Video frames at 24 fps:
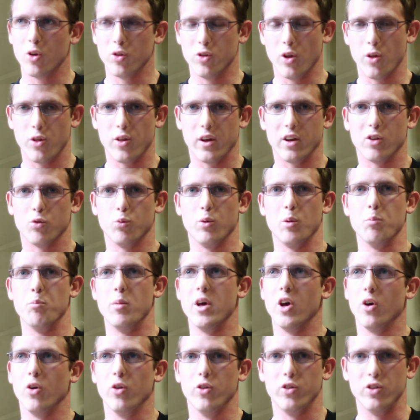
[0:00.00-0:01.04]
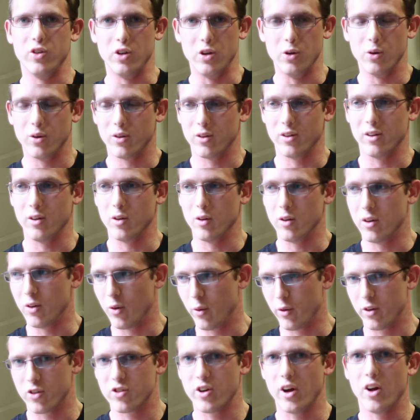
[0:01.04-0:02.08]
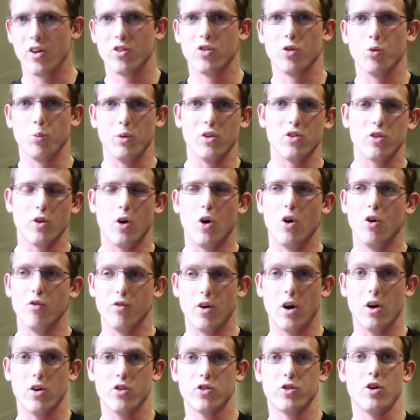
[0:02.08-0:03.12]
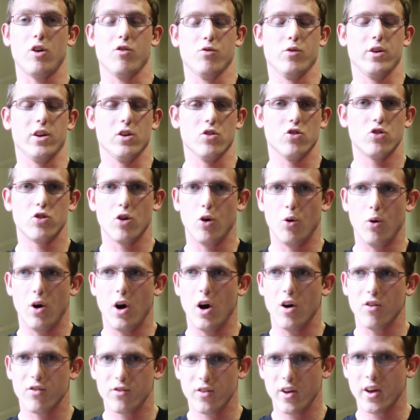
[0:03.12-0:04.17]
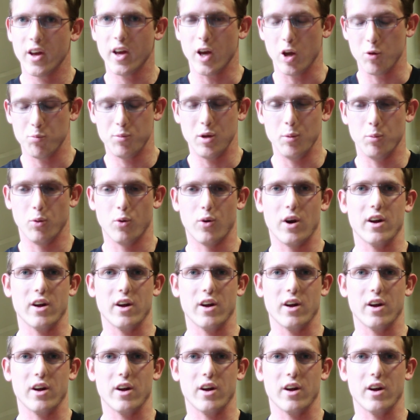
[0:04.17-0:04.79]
the things we build, you, you know, the challenges we solve are stuff we can show off, and people